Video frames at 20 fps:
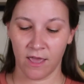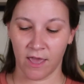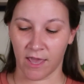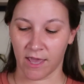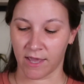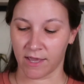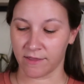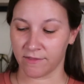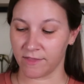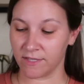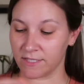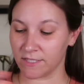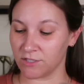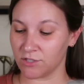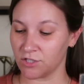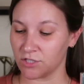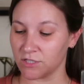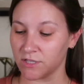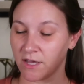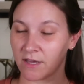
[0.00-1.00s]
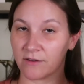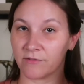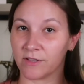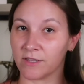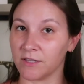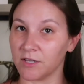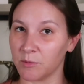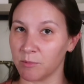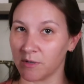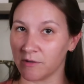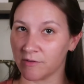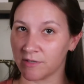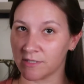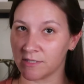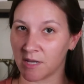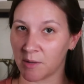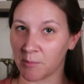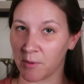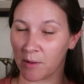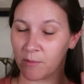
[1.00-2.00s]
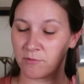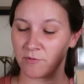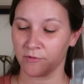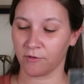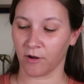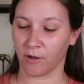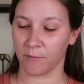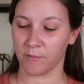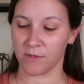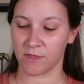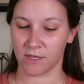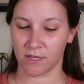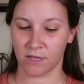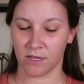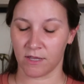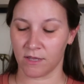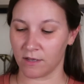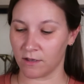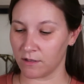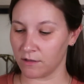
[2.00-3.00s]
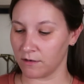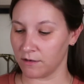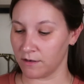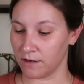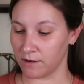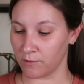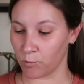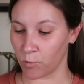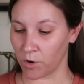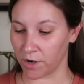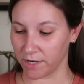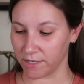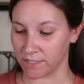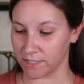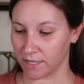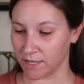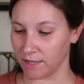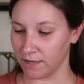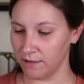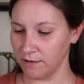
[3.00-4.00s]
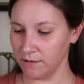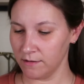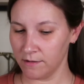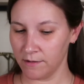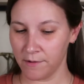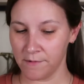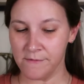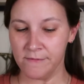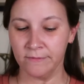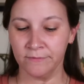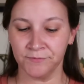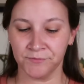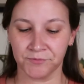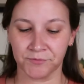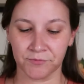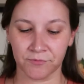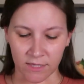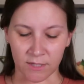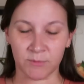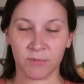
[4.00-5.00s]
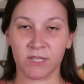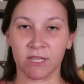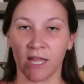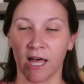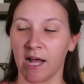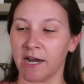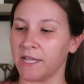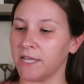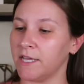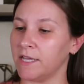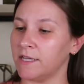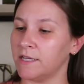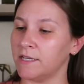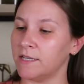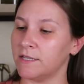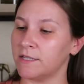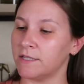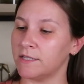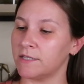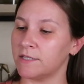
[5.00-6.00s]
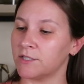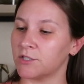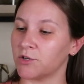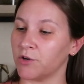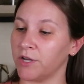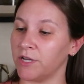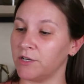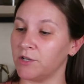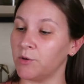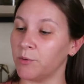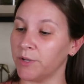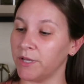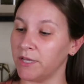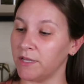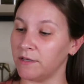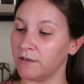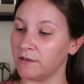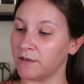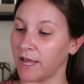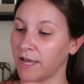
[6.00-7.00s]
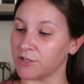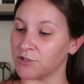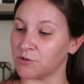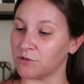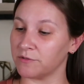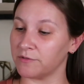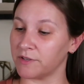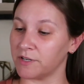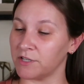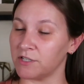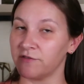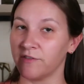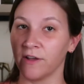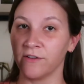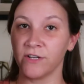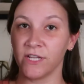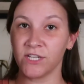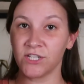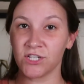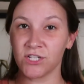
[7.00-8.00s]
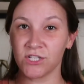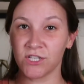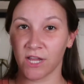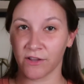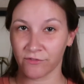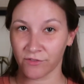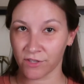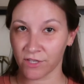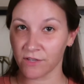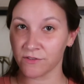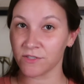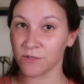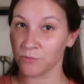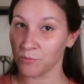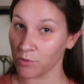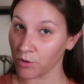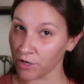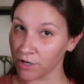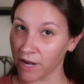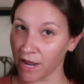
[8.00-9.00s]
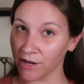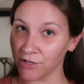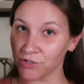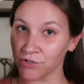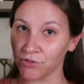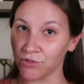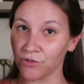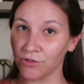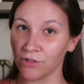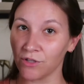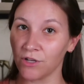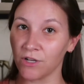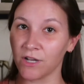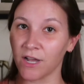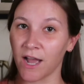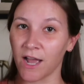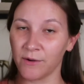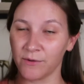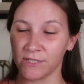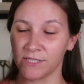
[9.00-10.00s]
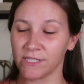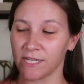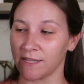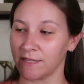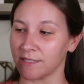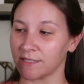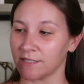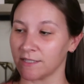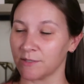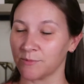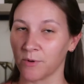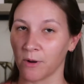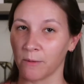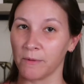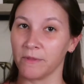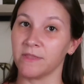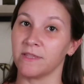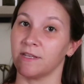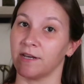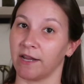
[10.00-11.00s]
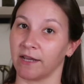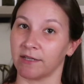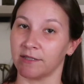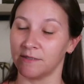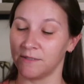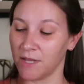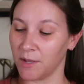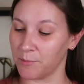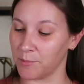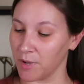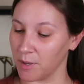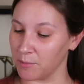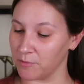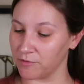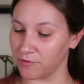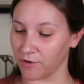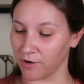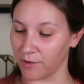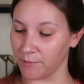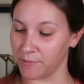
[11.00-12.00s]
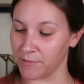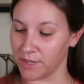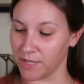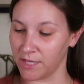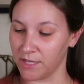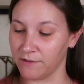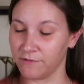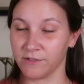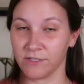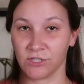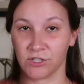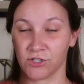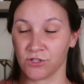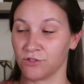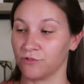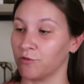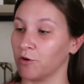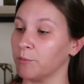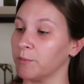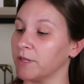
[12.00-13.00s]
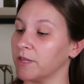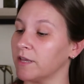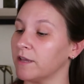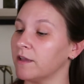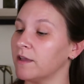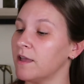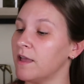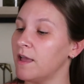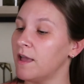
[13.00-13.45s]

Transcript: And this is just kind of a little bit of a step up from the One and Done. The Milani Screen Queen Natural Finish Foundation definitely gives a more natural look. I would say this is probably the next step up from the Physicians Formula.